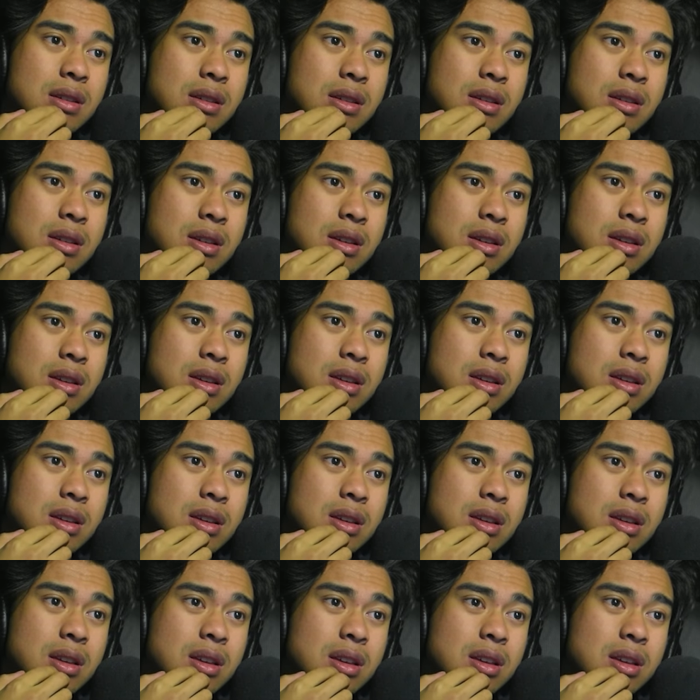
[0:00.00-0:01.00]

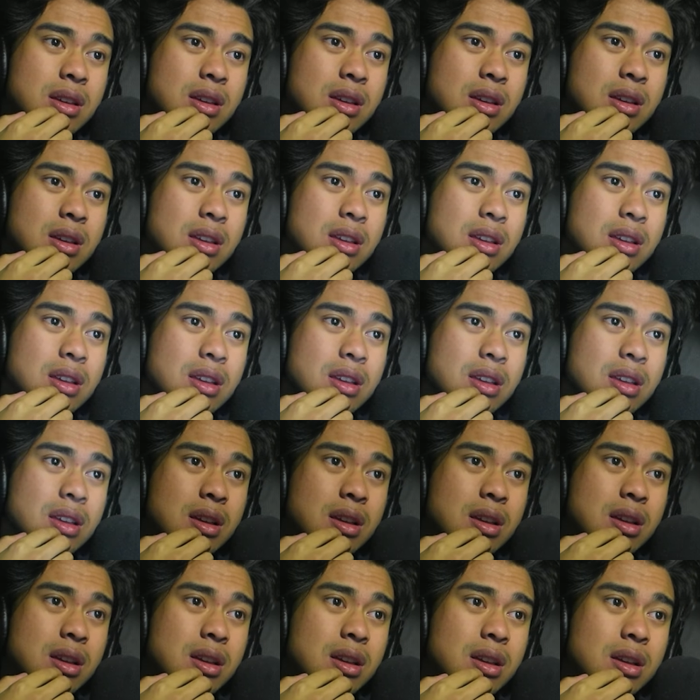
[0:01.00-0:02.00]

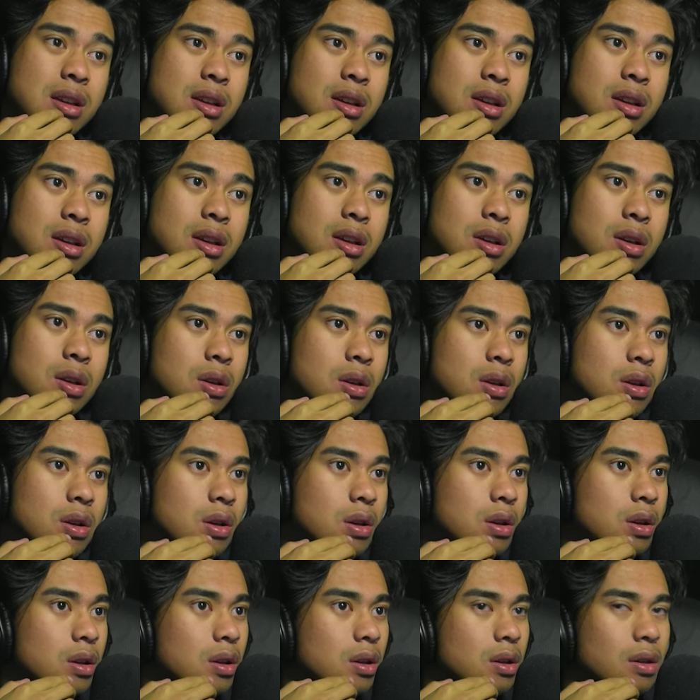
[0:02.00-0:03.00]

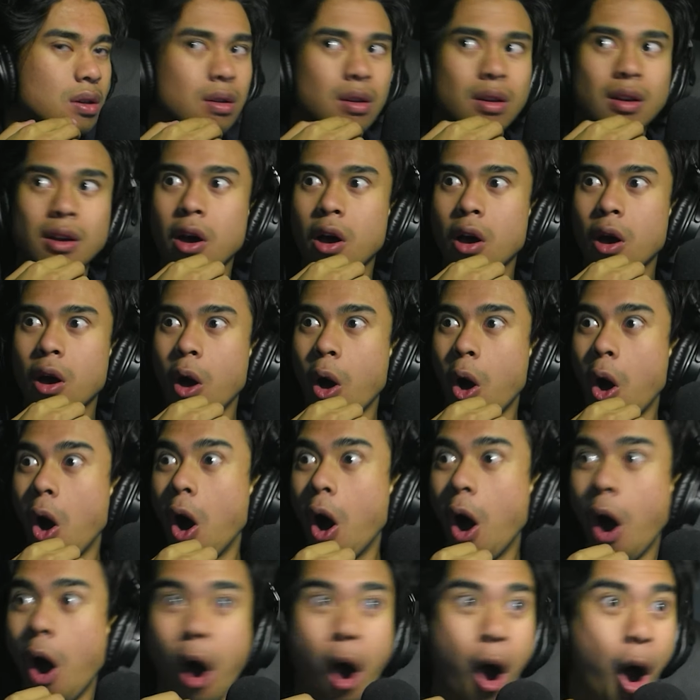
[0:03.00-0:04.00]

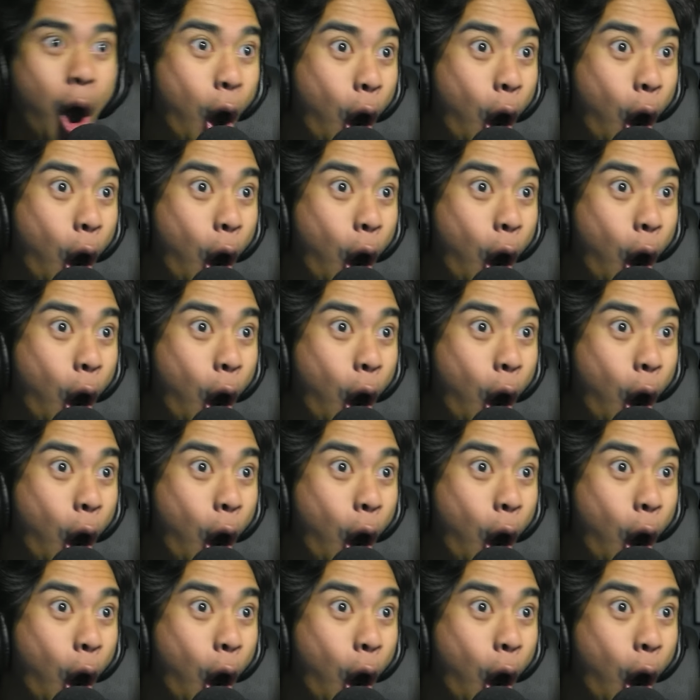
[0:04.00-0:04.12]
Nobody speaks.